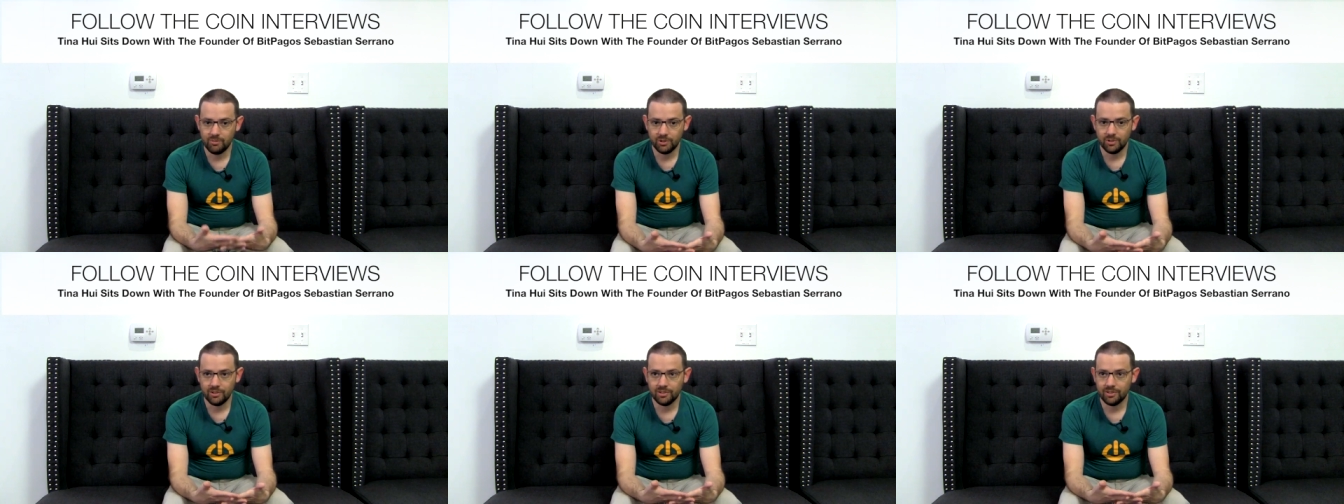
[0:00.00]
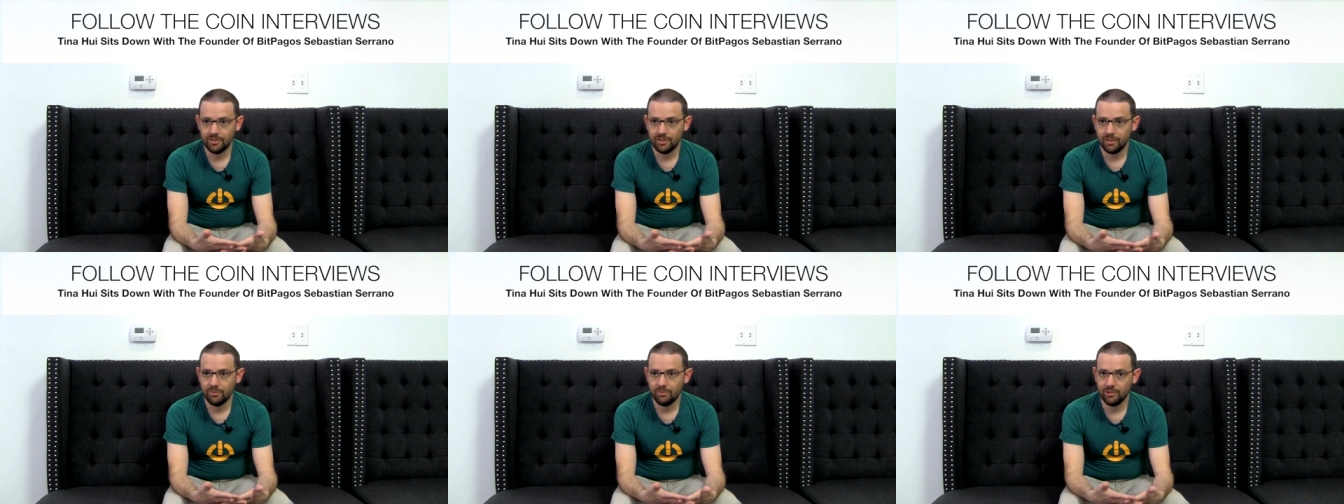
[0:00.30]
you get
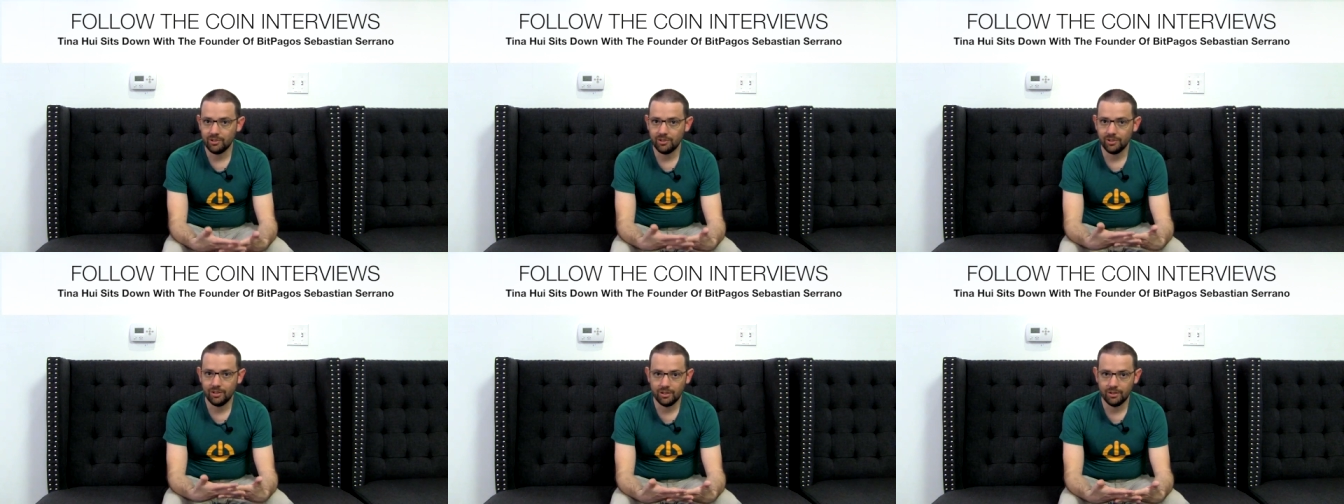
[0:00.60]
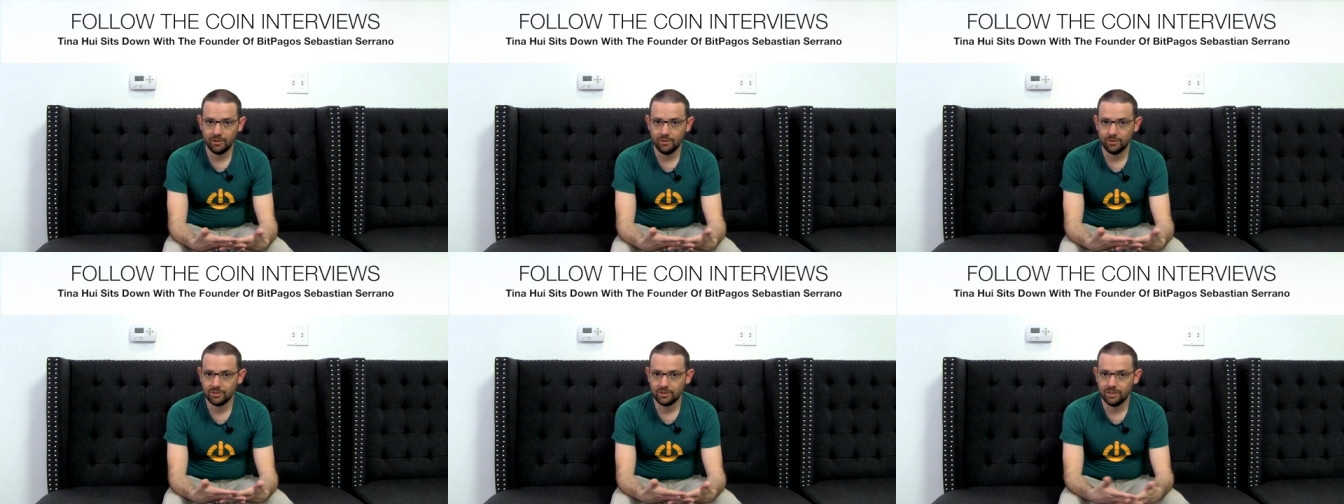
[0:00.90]
a number that
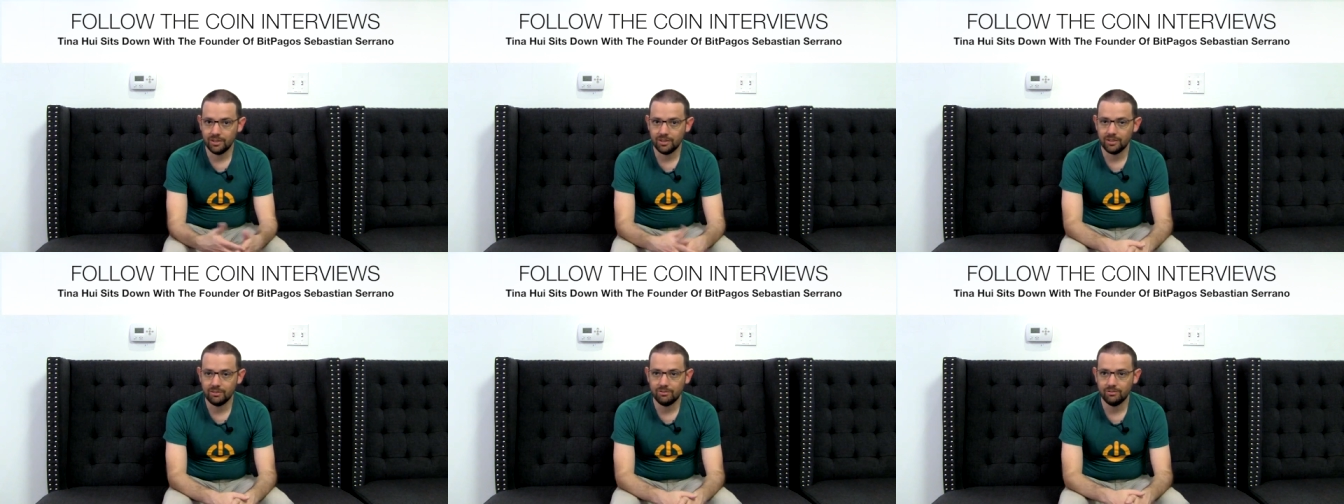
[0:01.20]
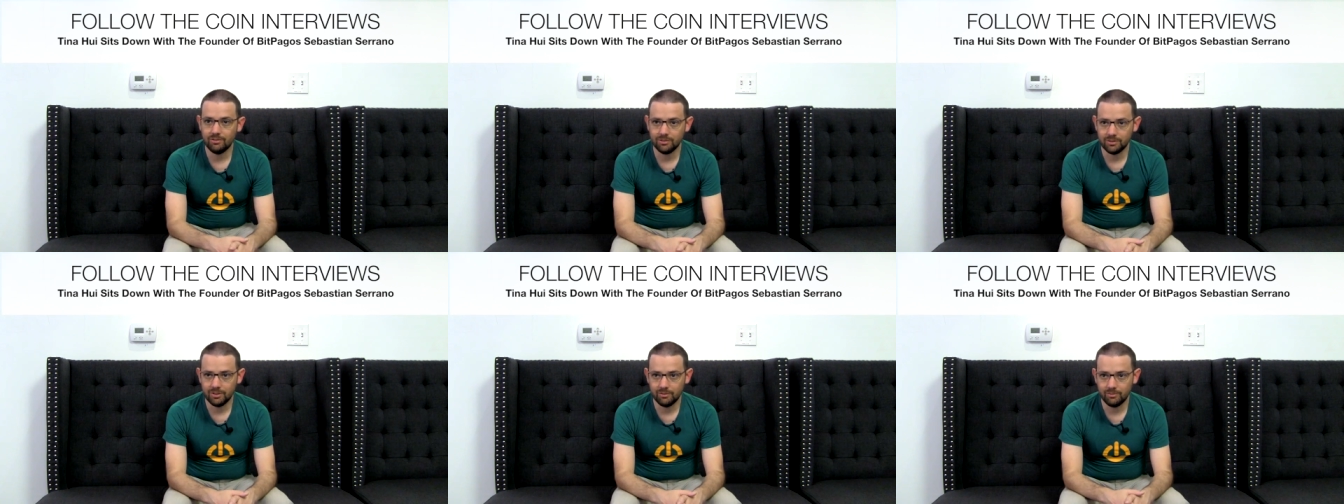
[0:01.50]
looks like a
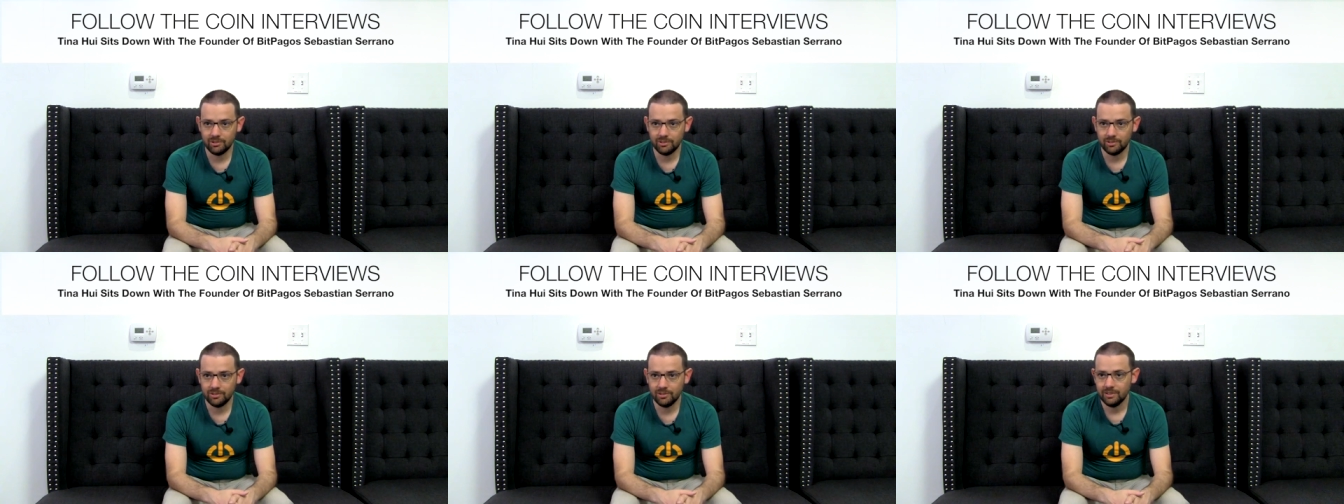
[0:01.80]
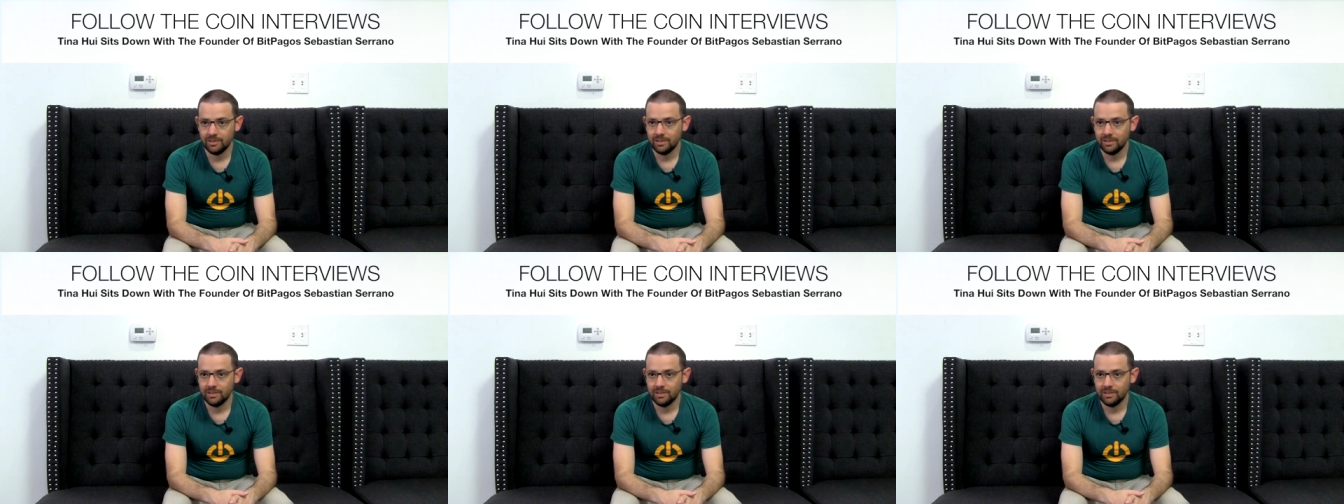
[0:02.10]
phone number,